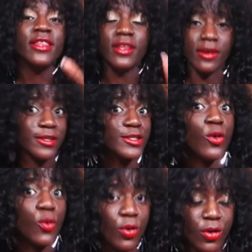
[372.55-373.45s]
There is
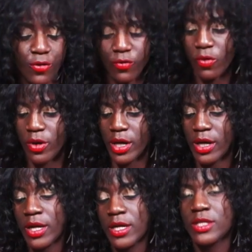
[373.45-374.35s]
an order for it.
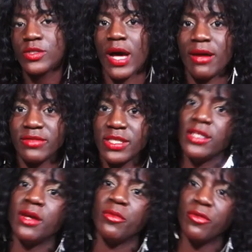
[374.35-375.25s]
So obviously
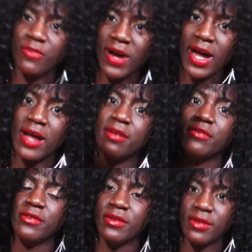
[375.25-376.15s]
number 5
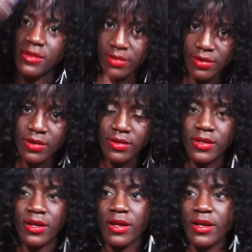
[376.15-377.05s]

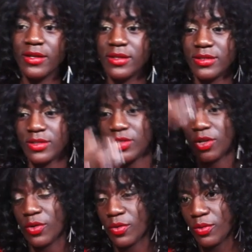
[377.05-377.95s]
is,
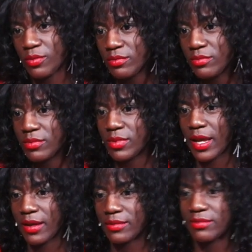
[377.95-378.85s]
like